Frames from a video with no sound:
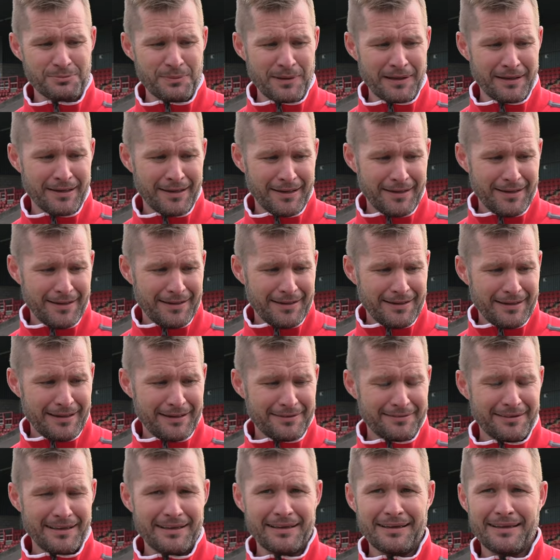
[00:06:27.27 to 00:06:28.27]
But I
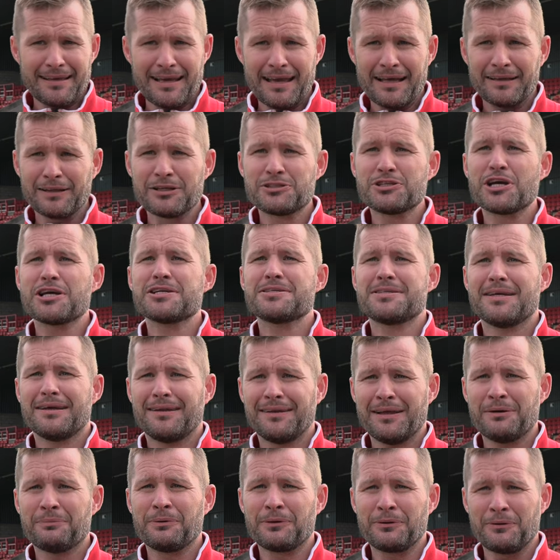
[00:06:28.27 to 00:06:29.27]
think
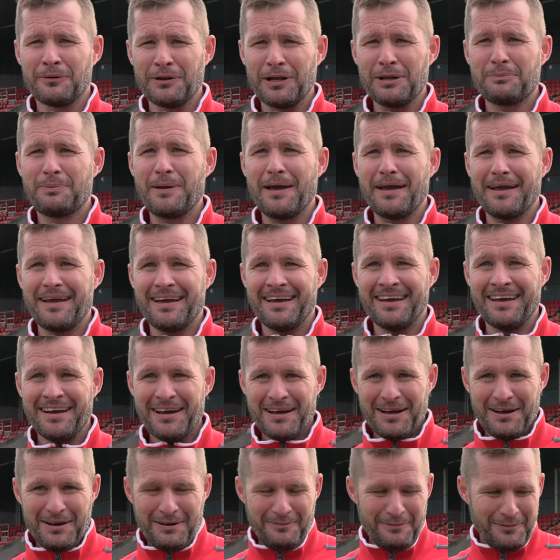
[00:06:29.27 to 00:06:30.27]
logistically
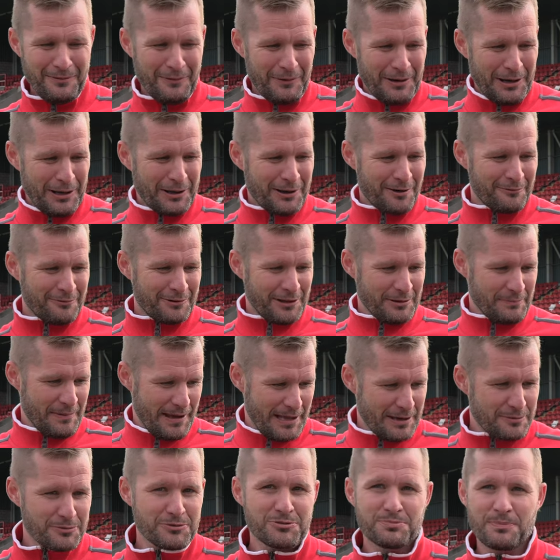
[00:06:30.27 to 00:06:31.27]
we're going to cover the
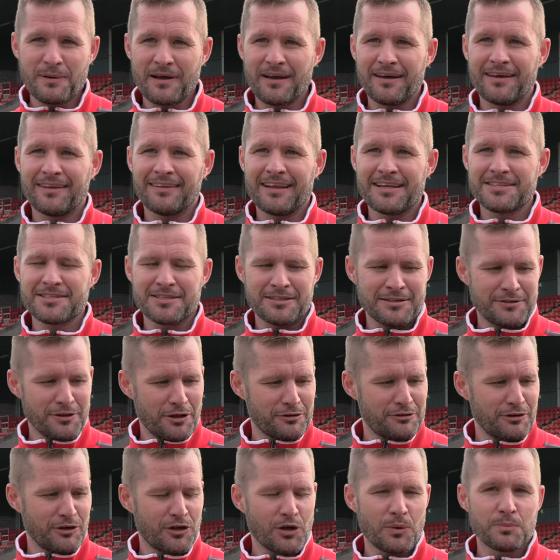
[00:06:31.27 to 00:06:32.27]
miles, but listen,
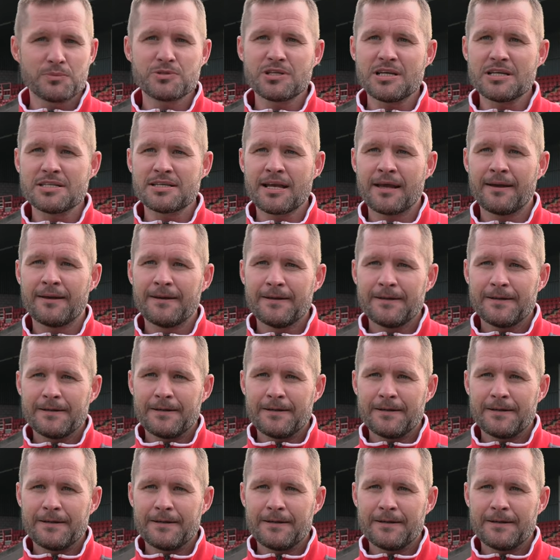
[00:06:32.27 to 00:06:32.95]
nothing comes easy